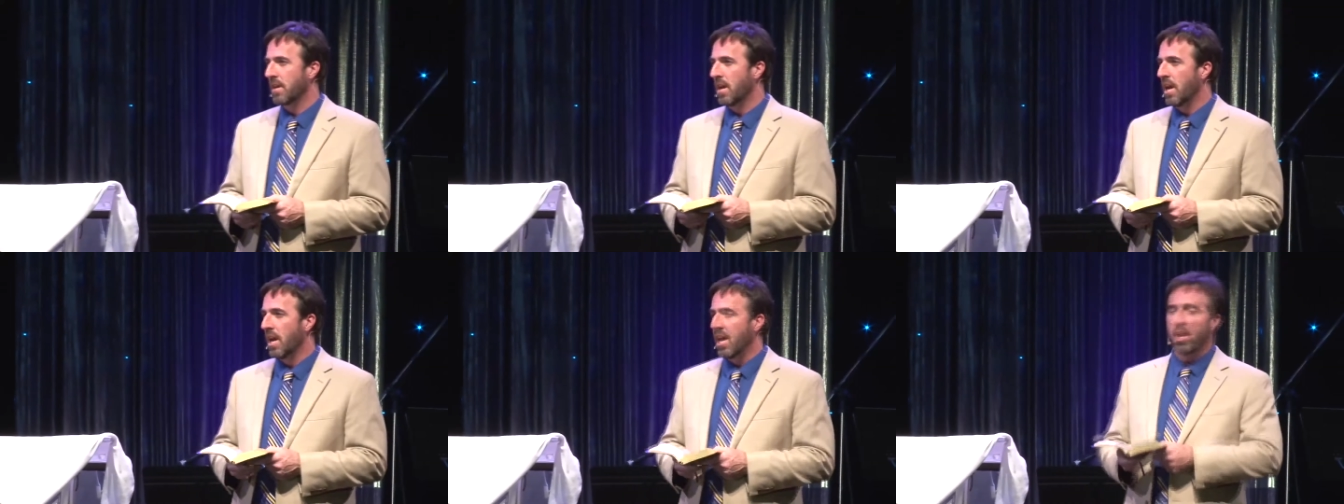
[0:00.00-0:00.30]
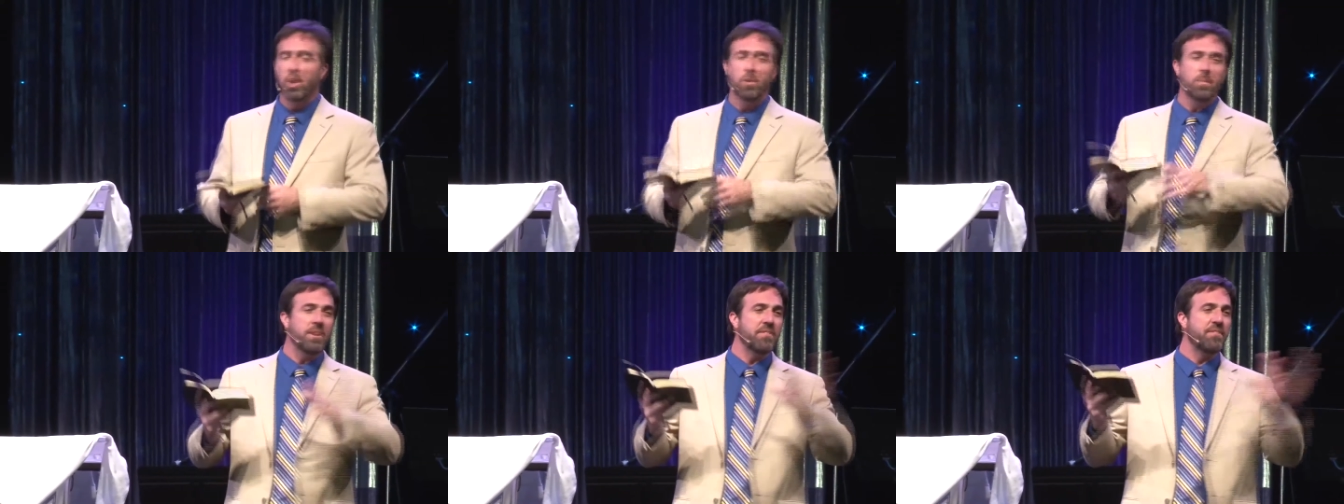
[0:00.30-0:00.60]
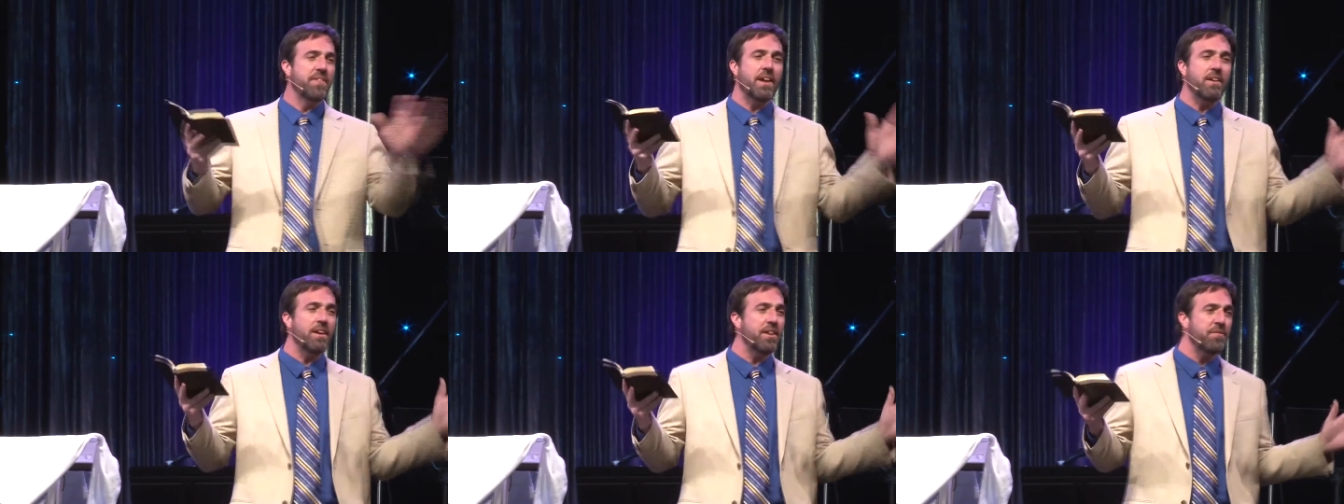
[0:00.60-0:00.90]
It'll be
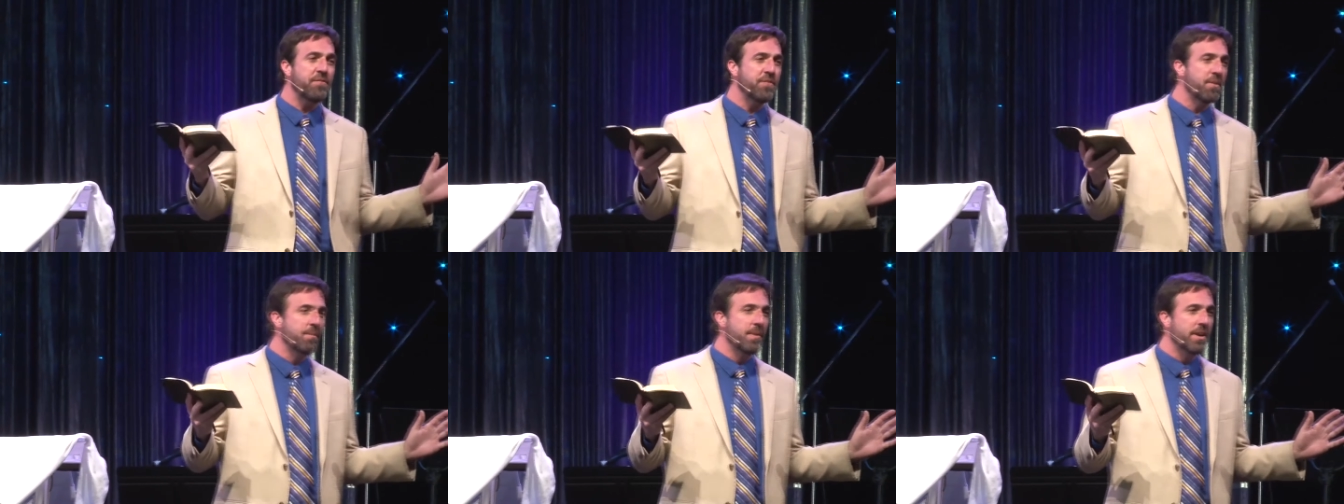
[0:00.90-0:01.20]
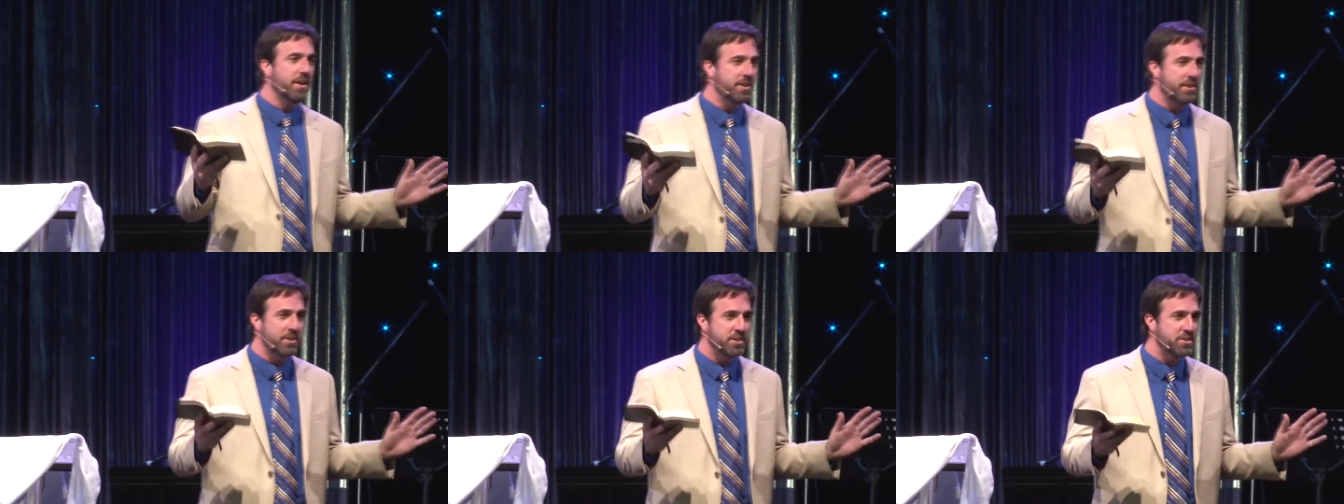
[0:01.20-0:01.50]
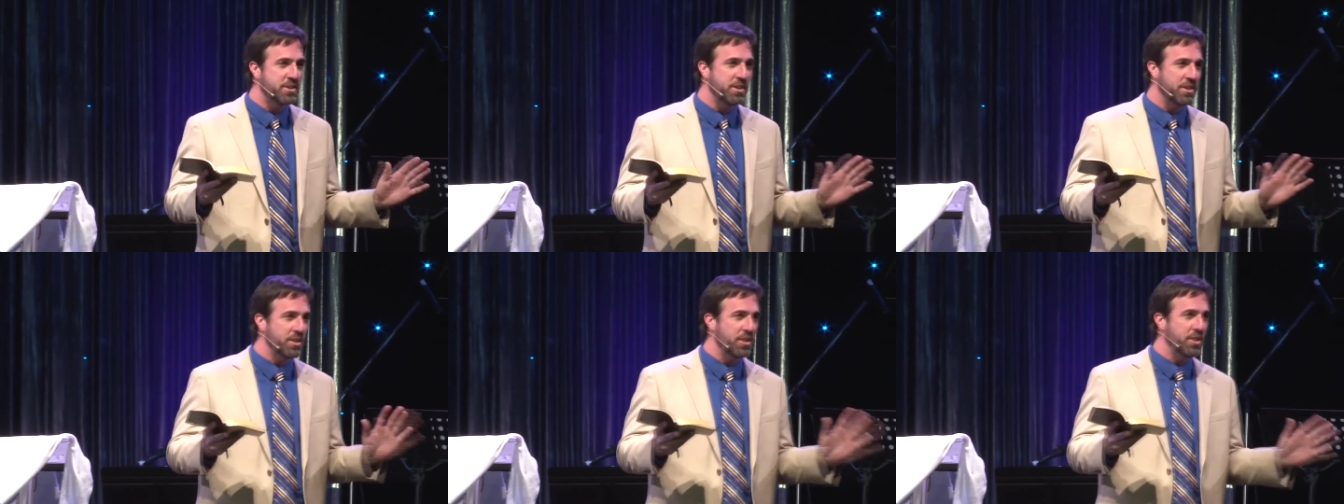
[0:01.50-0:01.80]
very familiar
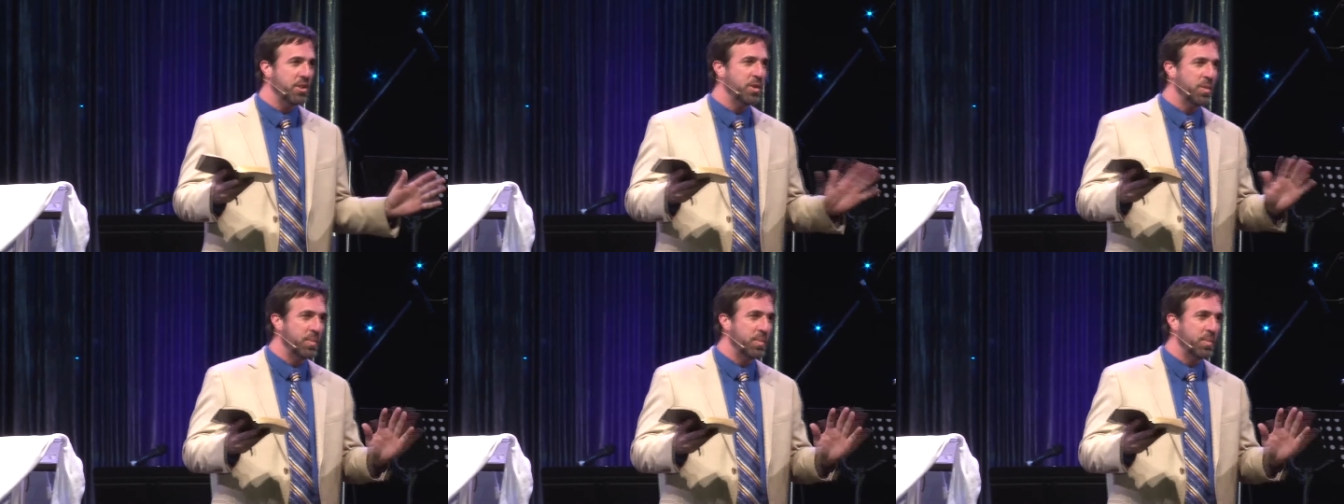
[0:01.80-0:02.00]
to you,